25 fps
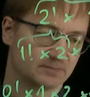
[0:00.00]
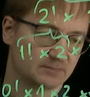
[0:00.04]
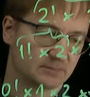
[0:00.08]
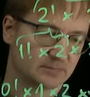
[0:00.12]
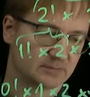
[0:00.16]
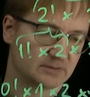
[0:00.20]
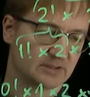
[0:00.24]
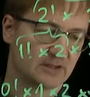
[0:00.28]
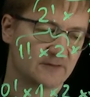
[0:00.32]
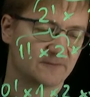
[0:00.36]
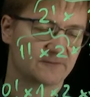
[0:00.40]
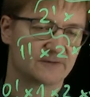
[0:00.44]

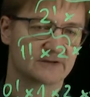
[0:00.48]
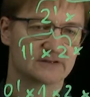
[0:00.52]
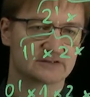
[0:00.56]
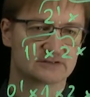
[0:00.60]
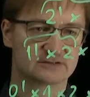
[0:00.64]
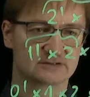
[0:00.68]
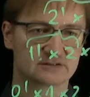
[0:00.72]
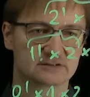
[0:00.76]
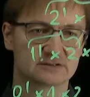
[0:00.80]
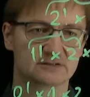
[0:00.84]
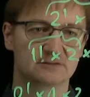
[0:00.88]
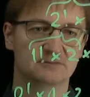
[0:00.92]

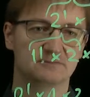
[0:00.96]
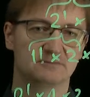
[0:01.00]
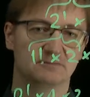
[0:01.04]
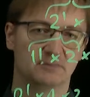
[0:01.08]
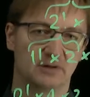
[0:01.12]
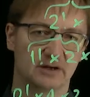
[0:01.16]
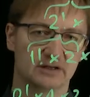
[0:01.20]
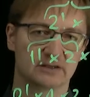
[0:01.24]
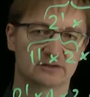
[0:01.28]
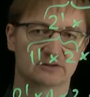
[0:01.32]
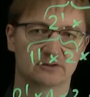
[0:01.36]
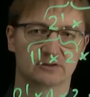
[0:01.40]
difference
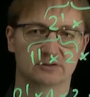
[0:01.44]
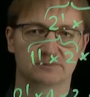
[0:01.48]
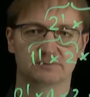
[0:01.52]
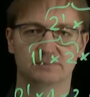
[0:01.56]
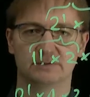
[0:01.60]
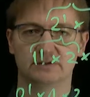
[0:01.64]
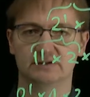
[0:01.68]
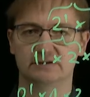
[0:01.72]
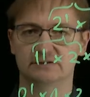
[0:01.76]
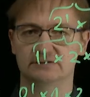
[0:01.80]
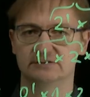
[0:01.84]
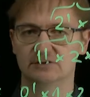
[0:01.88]
might not
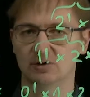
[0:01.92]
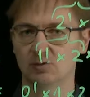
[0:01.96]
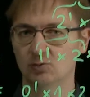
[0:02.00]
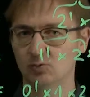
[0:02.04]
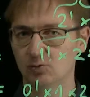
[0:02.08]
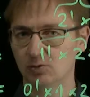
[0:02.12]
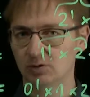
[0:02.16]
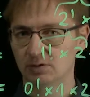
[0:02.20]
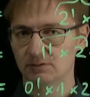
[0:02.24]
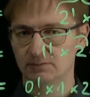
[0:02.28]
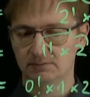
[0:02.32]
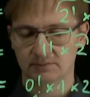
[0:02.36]
be
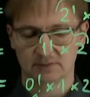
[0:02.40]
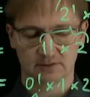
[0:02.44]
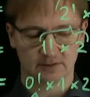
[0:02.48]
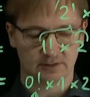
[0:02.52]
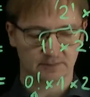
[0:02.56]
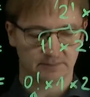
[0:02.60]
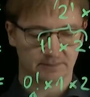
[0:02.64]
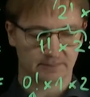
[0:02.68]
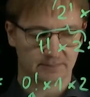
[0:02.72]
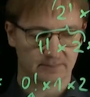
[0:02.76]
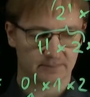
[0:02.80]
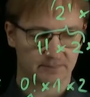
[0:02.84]
so
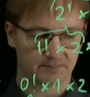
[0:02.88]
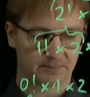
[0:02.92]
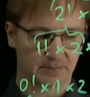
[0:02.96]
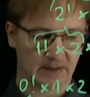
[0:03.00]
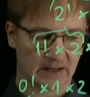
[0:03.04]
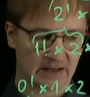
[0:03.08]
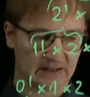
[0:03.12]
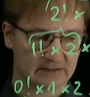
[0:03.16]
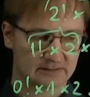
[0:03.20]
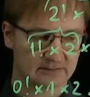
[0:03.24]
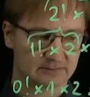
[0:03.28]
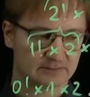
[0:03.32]

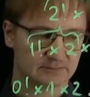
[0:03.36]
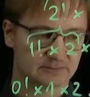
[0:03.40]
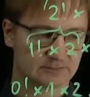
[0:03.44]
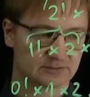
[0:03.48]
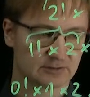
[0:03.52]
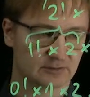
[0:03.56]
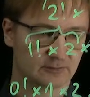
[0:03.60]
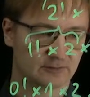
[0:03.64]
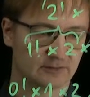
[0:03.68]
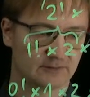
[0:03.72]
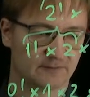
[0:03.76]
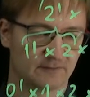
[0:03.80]
bad.
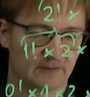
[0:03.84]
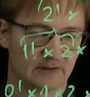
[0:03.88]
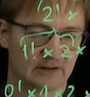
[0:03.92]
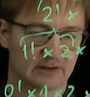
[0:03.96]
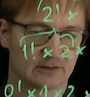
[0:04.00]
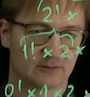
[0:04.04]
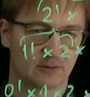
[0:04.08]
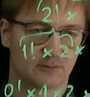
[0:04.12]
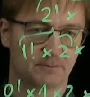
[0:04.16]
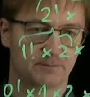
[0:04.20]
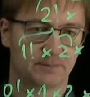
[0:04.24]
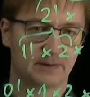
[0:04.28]
So if I
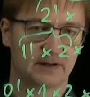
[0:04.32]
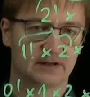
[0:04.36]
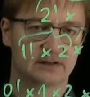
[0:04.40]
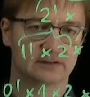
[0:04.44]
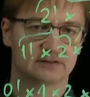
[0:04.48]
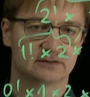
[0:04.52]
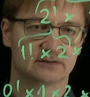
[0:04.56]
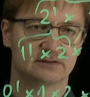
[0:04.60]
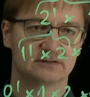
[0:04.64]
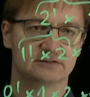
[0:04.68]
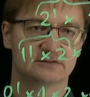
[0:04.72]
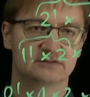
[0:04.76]
compare
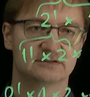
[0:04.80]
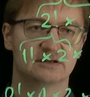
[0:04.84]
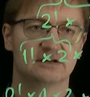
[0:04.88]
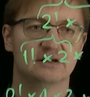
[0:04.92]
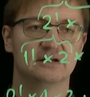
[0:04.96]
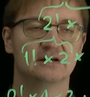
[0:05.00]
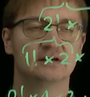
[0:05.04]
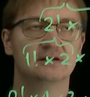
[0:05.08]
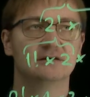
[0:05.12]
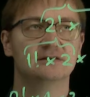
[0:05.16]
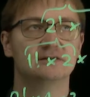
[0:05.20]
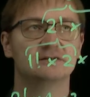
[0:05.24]
this
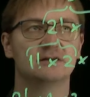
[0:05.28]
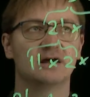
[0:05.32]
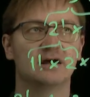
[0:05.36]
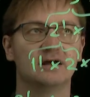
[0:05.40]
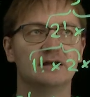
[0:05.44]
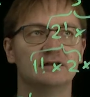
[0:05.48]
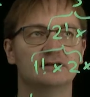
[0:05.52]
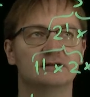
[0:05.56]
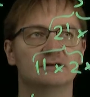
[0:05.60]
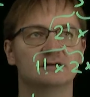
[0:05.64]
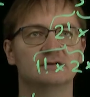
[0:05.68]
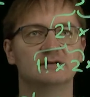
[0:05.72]

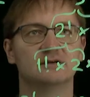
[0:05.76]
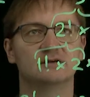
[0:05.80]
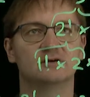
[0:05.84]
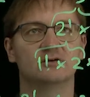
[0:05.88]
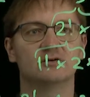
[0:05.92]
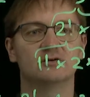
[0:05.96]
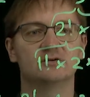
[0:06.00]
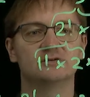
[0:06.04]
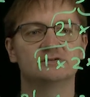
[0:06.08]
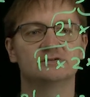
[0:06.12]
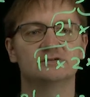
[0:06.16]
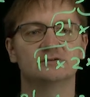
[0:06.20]
tail
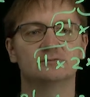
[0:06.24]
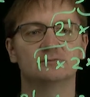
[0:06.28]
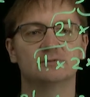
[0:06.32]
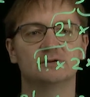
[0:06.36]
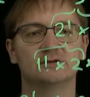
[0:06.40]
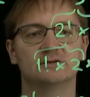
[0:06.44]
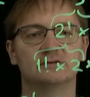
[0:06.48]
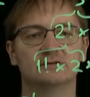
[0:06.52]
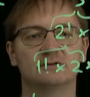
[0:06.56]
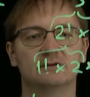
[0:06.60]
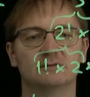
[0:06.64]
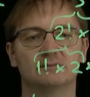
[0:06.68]
recursion with
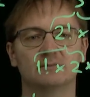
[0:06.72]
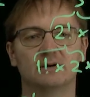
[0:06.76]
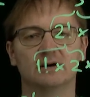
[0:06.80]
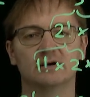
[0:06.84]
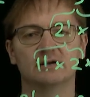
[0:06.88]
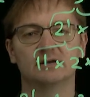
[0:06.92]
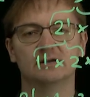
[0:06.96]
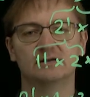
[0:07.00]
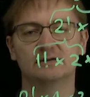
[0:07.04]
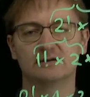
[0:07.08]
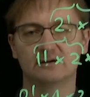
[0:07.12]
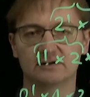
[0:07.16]
my
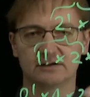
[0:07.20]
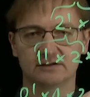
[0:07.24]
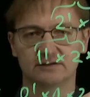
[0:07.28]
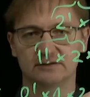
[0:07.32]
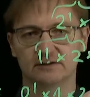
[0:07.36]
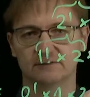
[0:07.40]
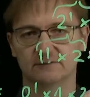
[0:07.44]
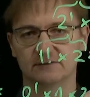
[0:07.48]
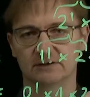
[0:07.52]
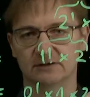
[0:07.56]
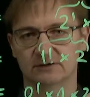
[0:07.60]
iterative